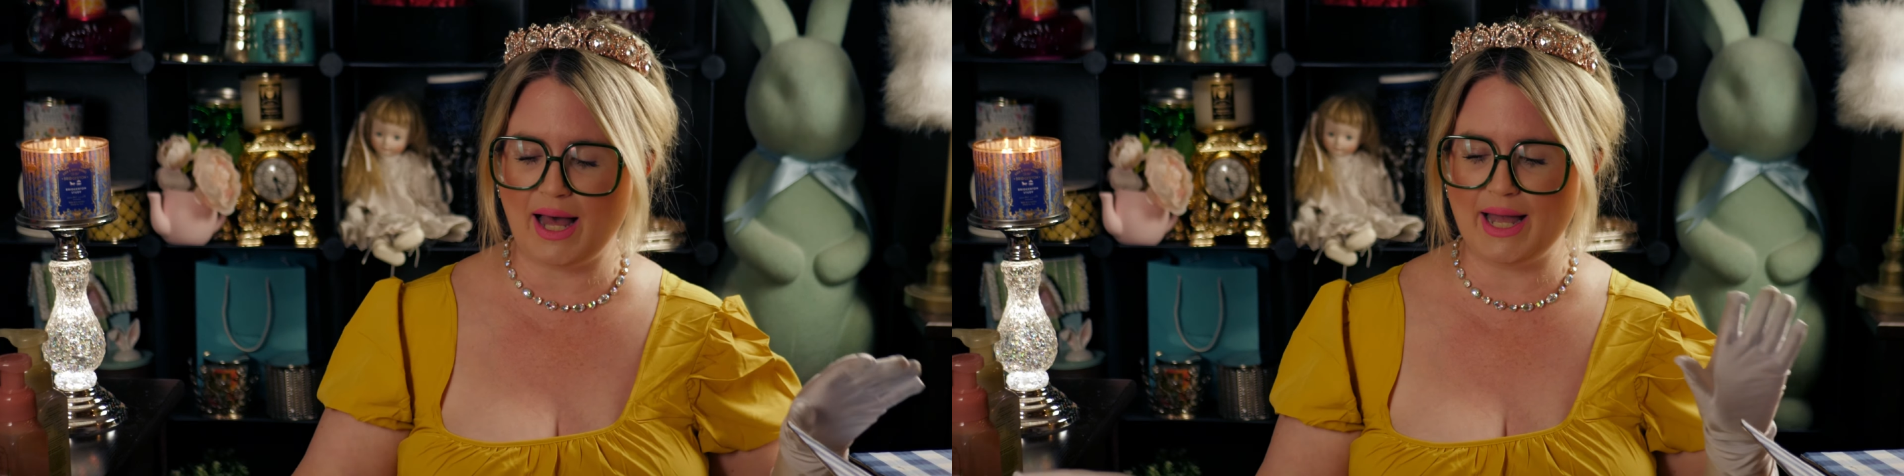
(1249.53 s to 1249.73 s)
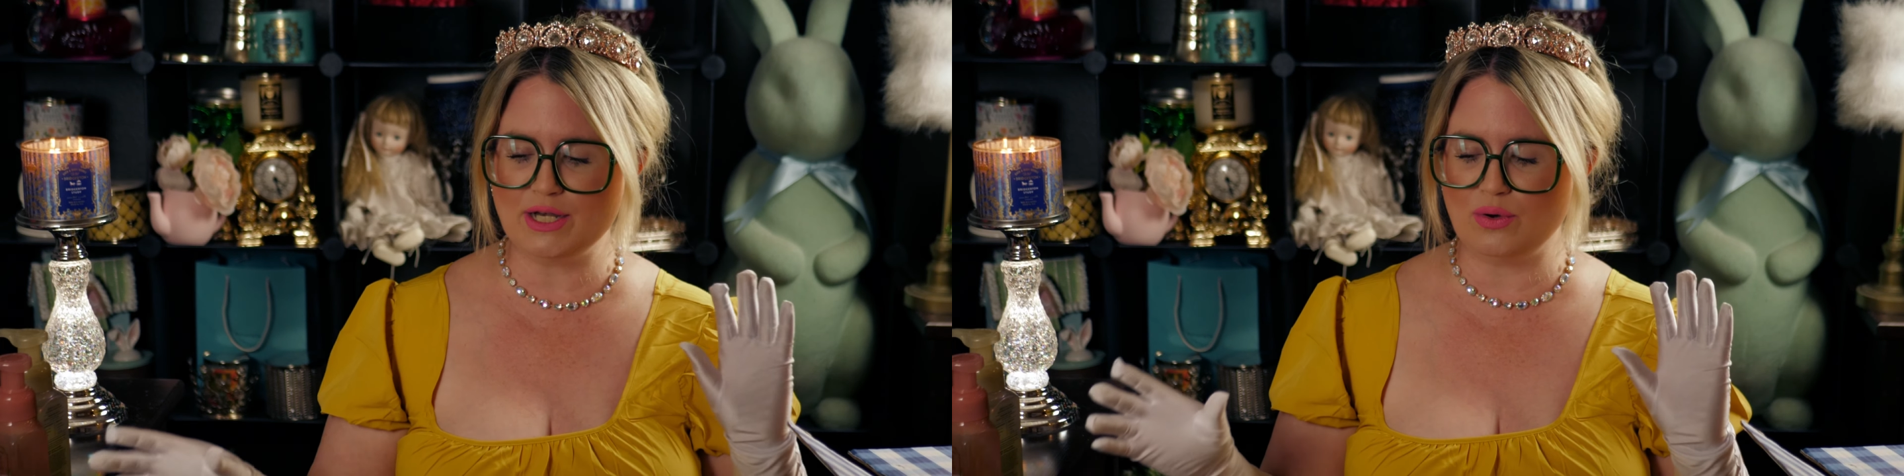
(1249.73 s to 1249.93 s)

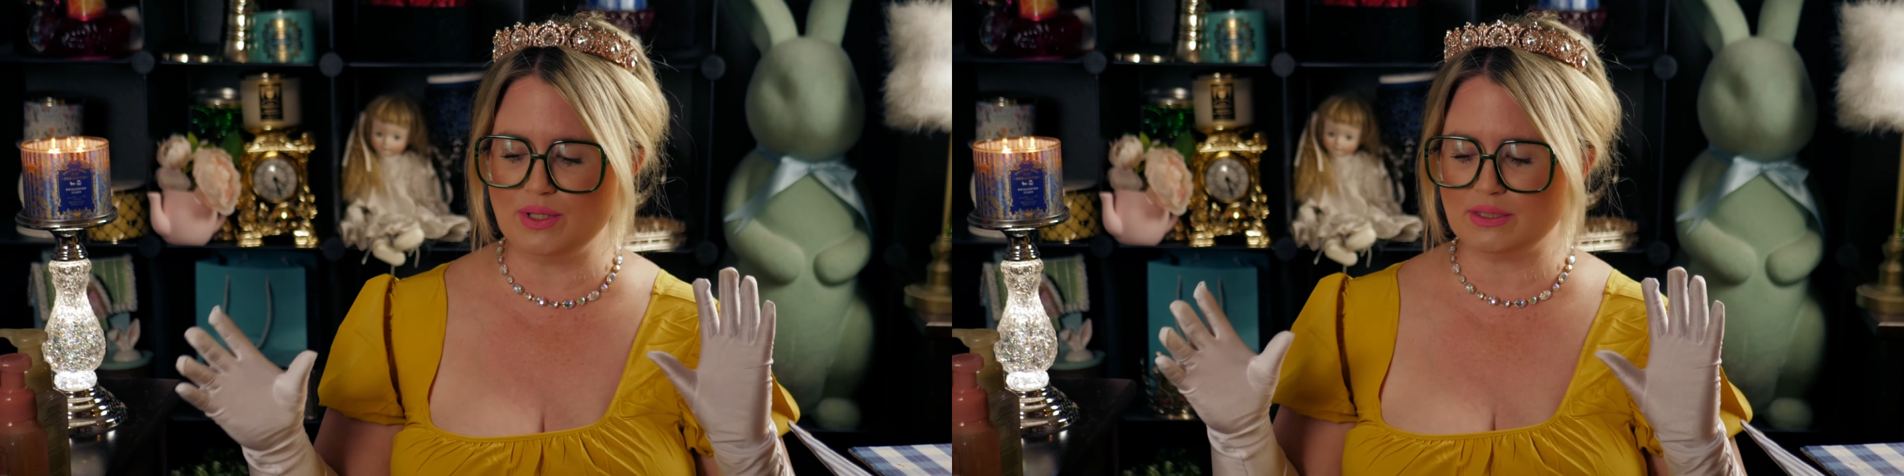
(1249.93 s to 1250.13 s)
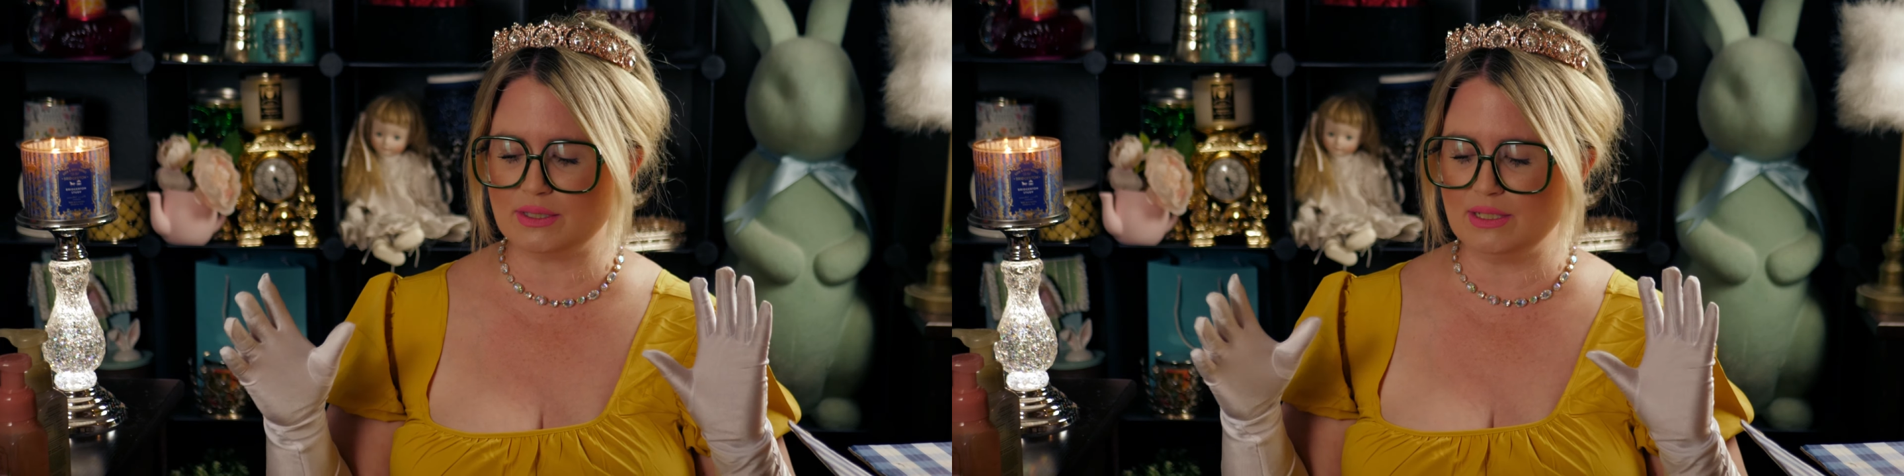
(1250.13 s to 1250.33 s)
I know
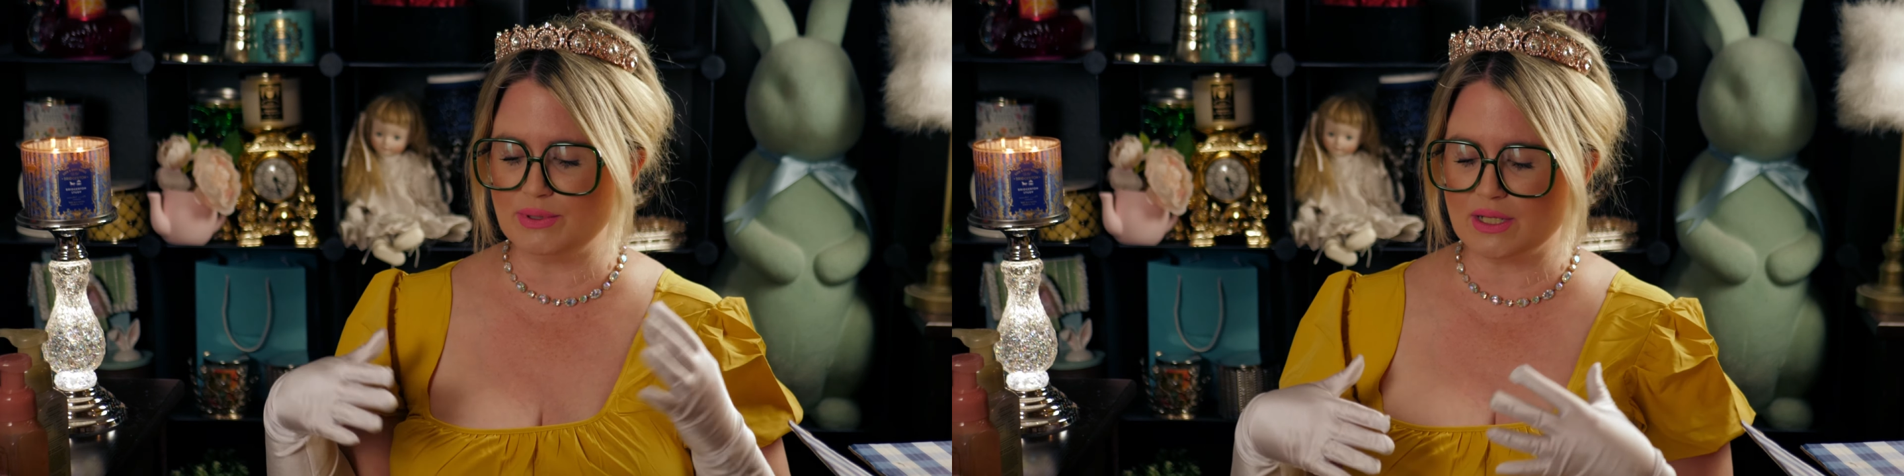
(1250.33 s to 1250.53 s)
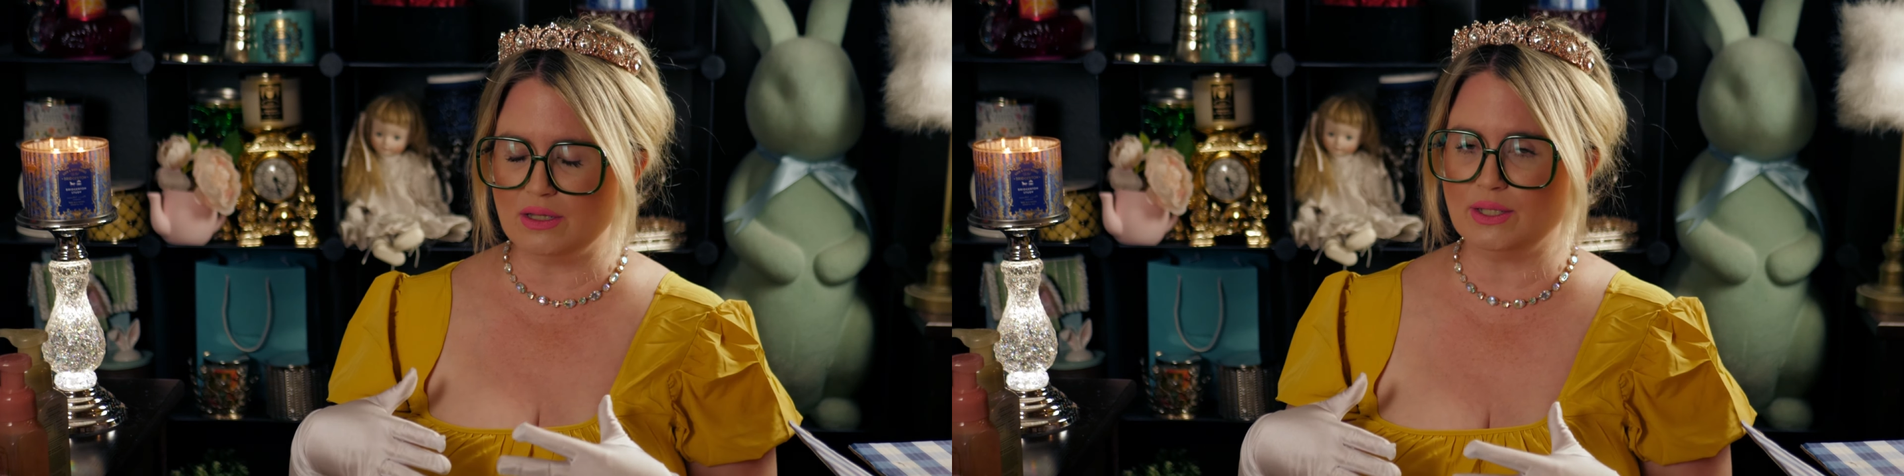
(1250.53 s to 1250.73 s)
it seems
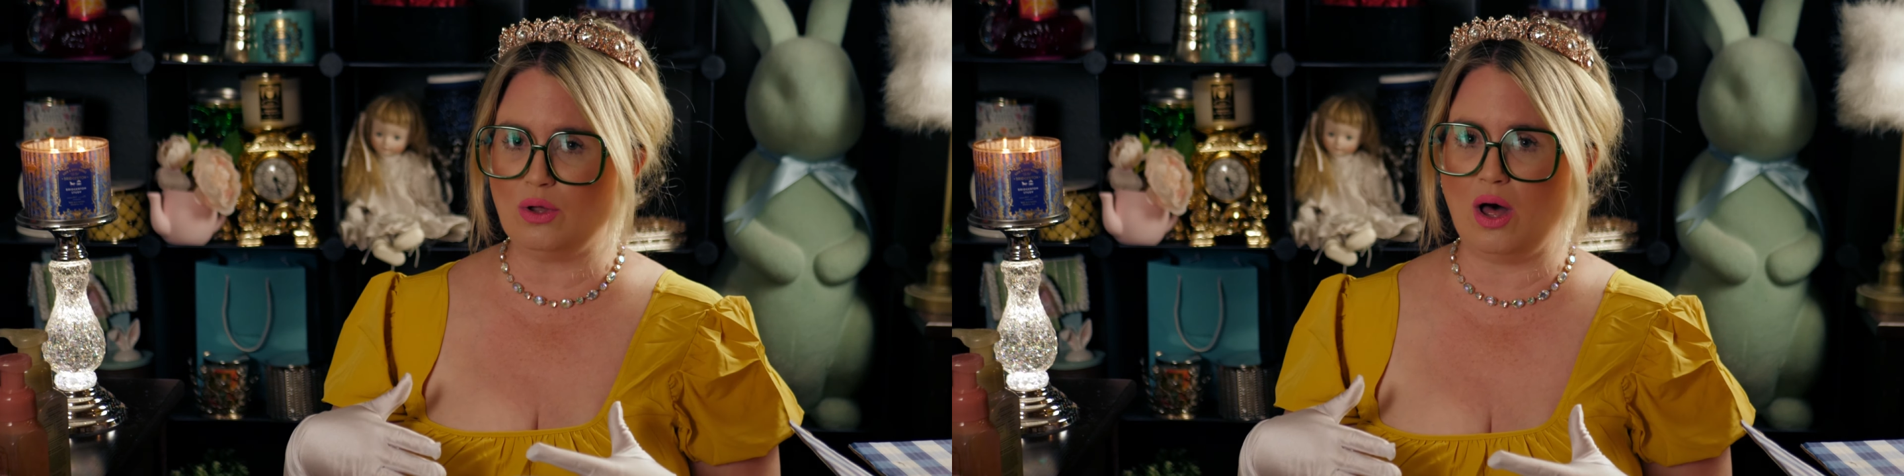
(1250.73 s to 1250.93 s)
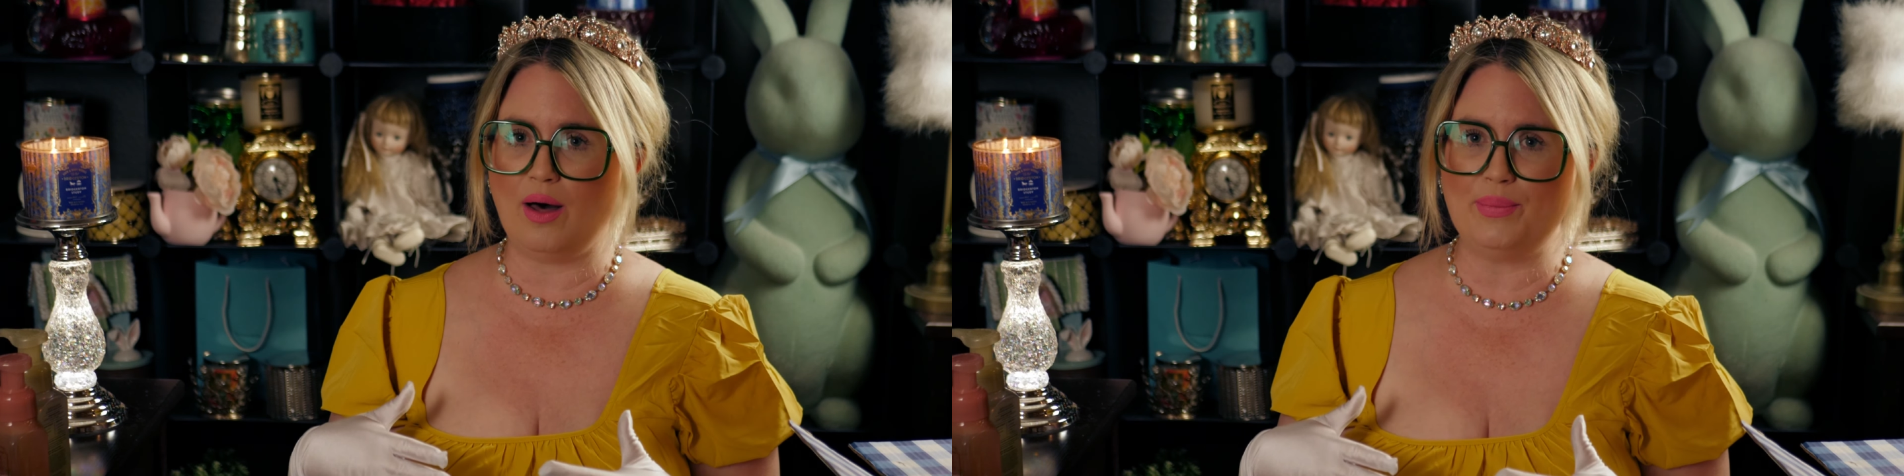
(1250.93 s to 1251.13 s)
like a little haul,